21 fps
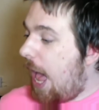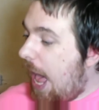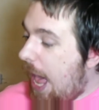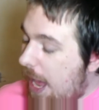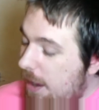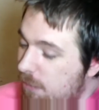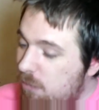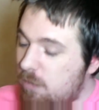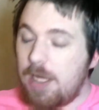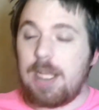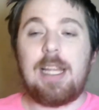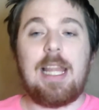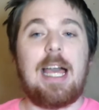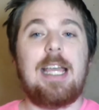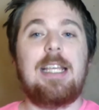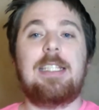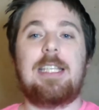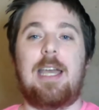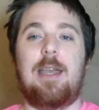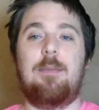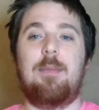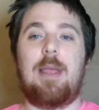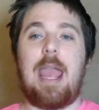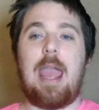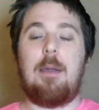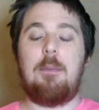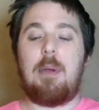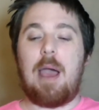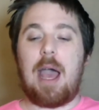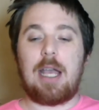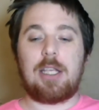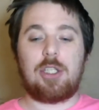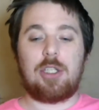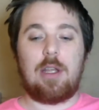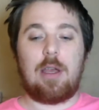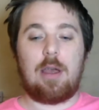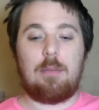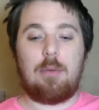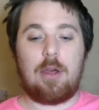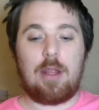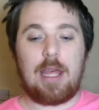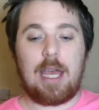I realise I am getting passionate
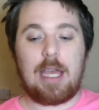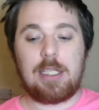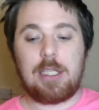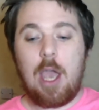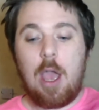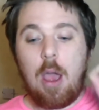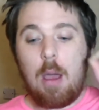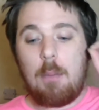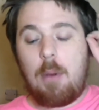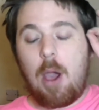about this,